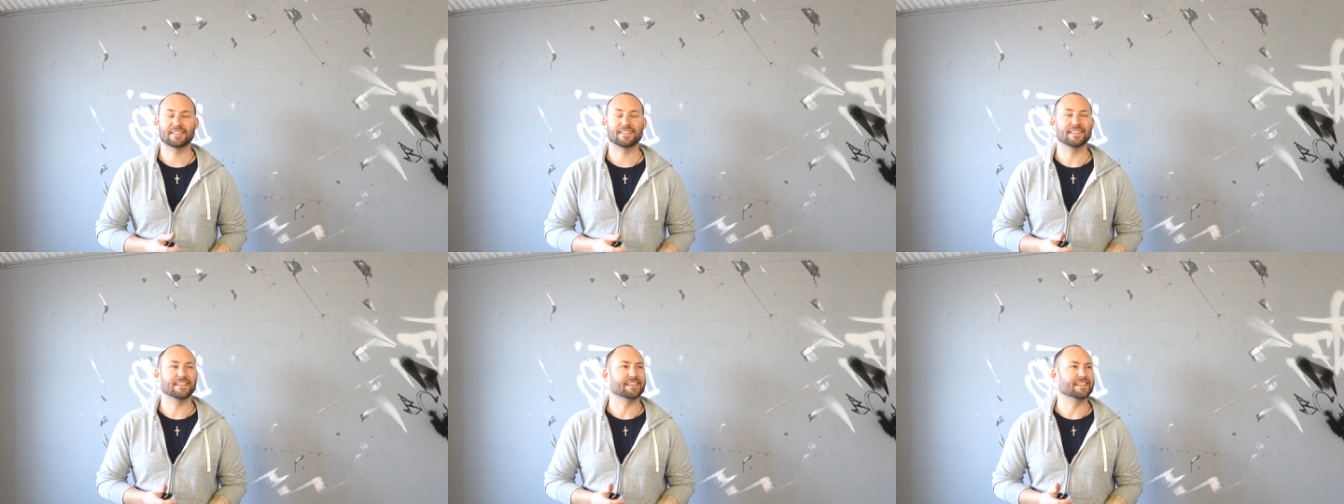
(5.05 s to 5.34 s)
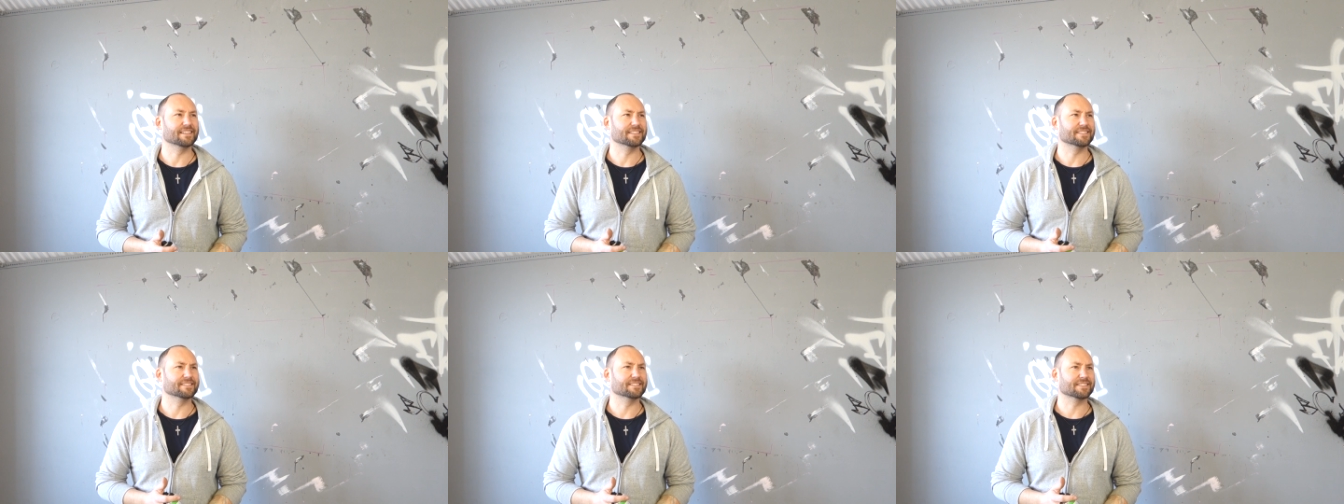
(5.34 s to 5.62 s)

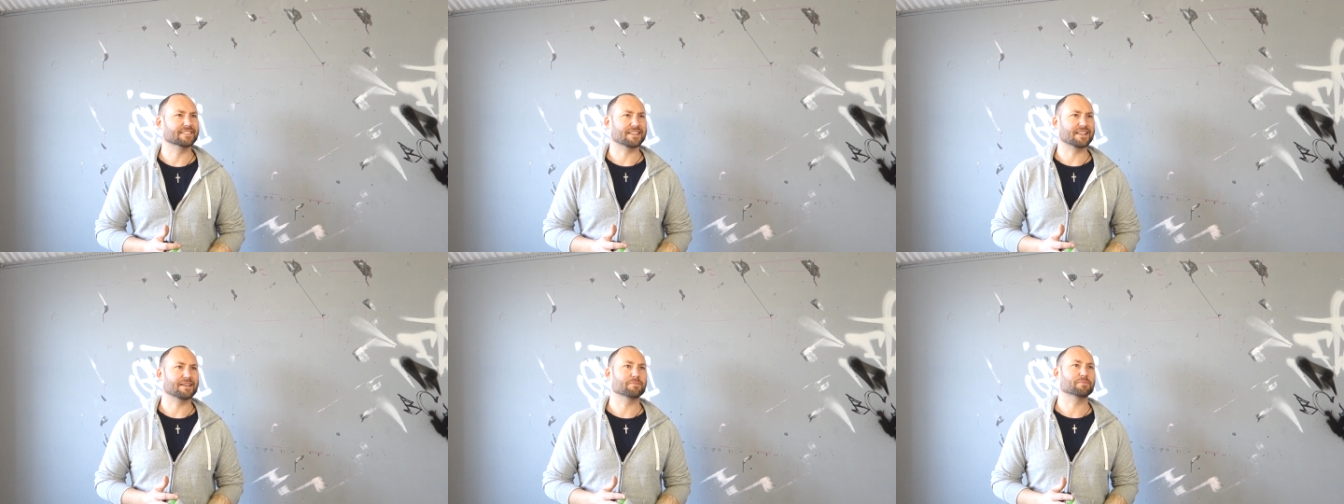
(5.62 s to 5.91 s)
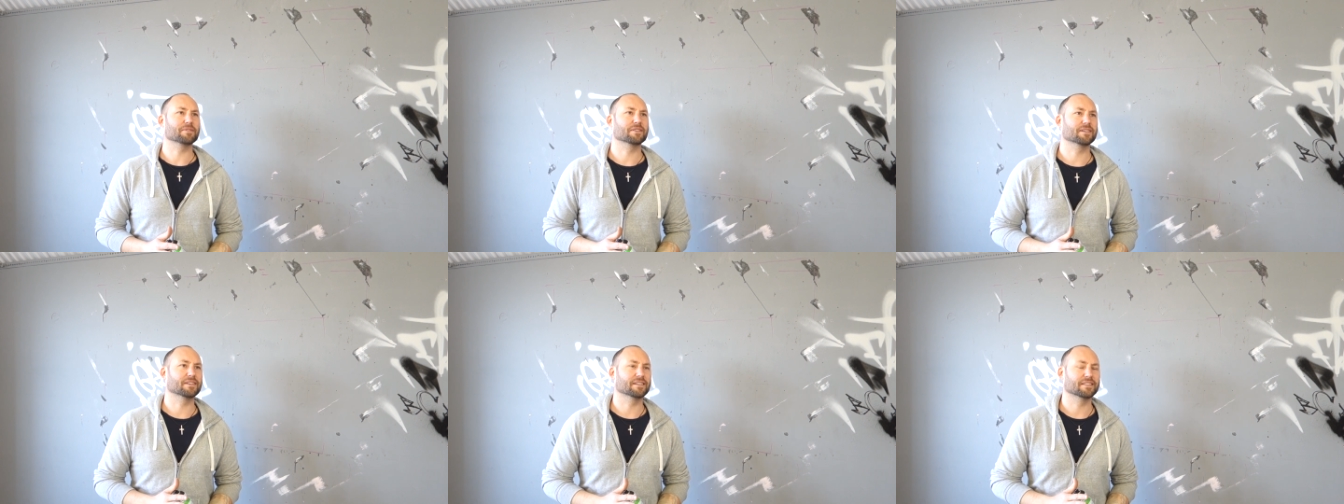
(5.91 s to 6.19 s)
in
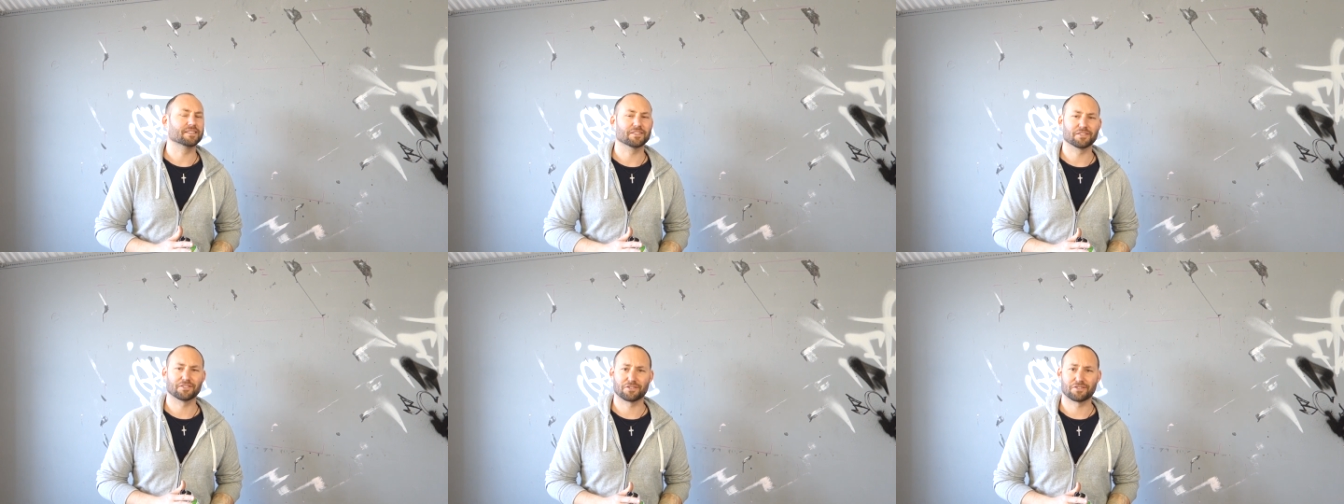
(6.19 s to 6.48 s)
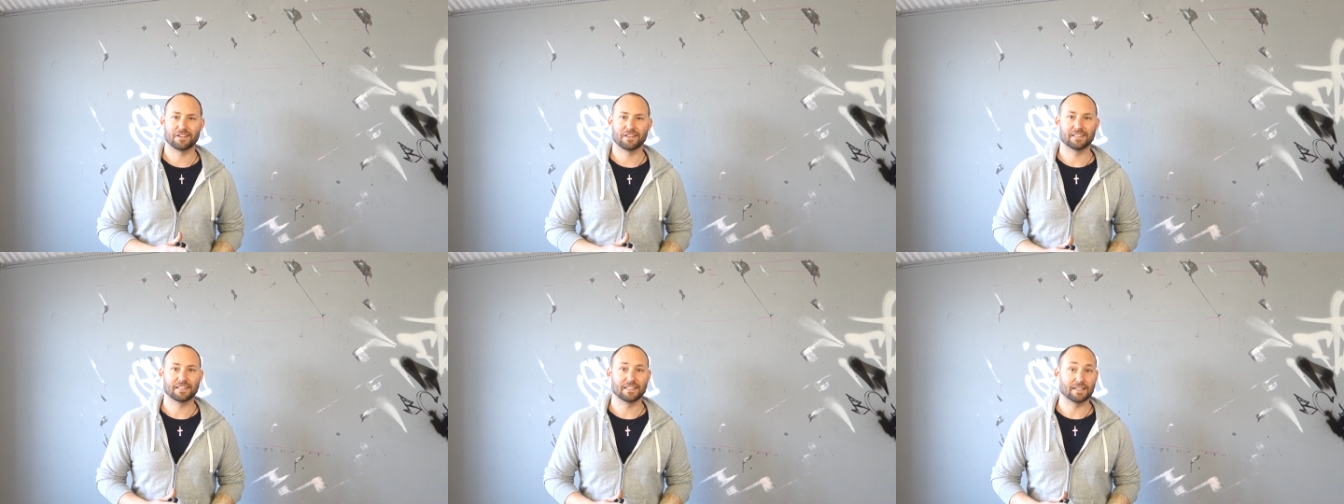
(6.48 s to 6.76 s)
December in
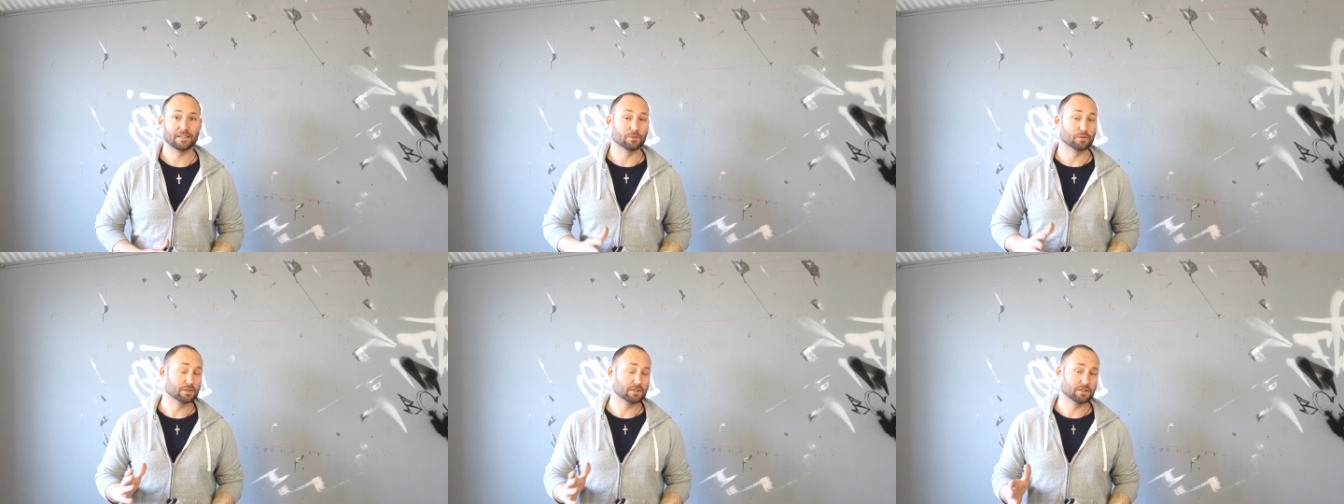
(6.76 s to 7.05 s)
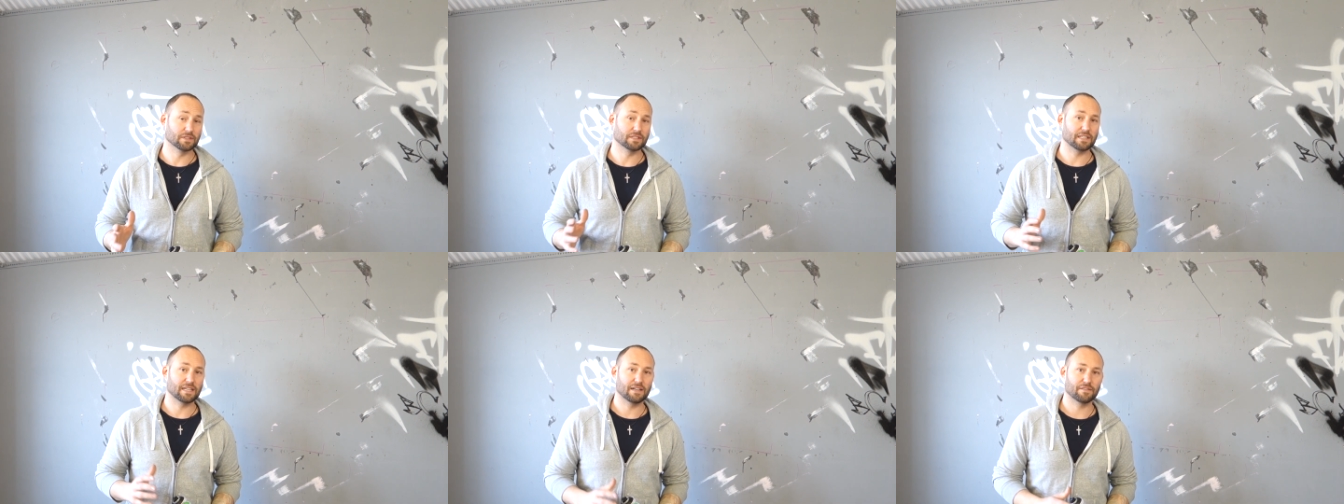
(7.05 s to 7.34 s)
Austria that I would
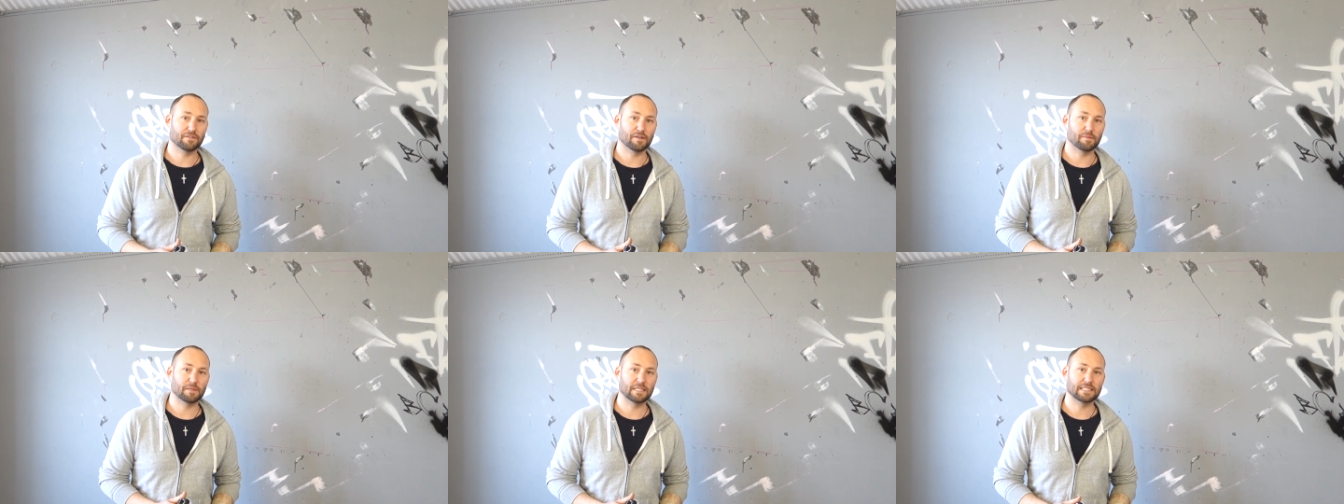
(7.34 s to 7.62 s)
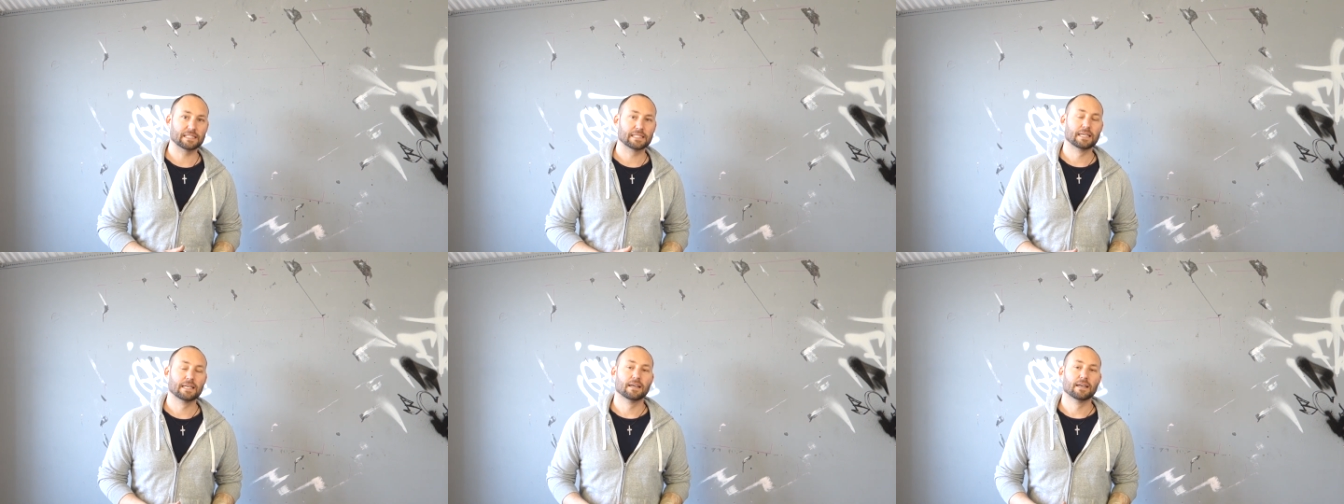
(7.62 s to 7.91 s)
do the
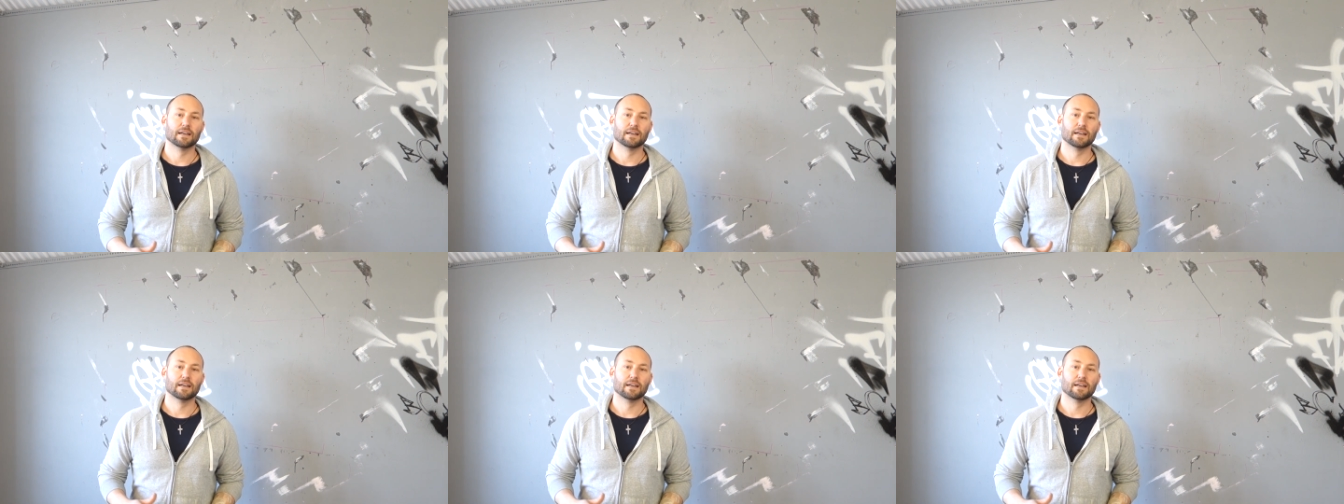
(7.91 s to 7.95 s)
alphabet.